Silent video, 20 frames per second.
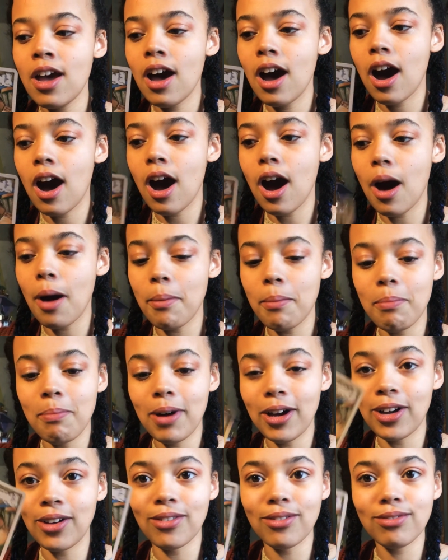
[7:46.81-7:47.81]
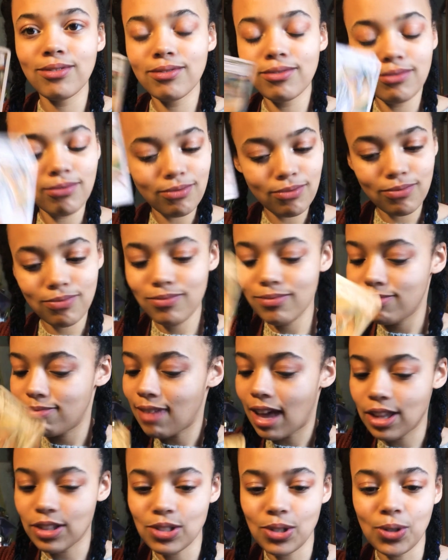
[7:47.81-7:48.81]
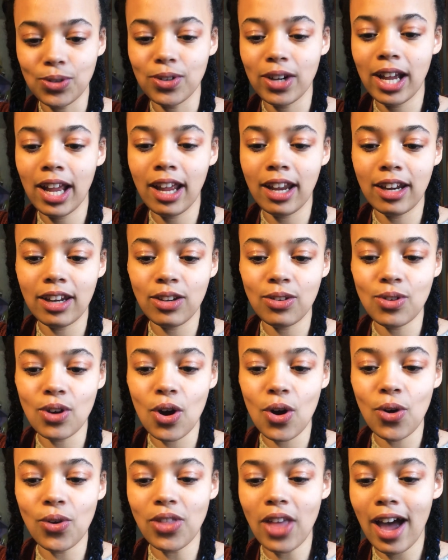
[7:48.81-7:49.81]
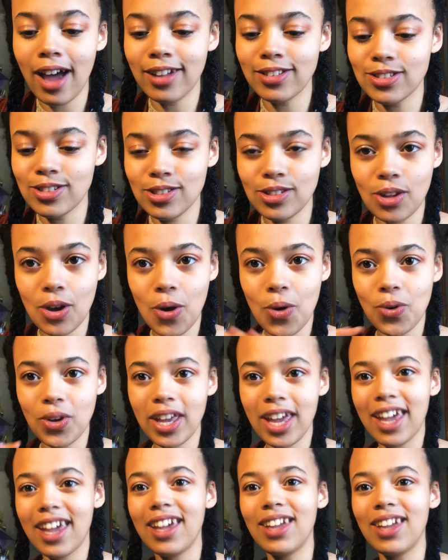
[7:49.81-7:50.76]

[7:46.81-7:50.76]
but that's all right, you know, that's okay.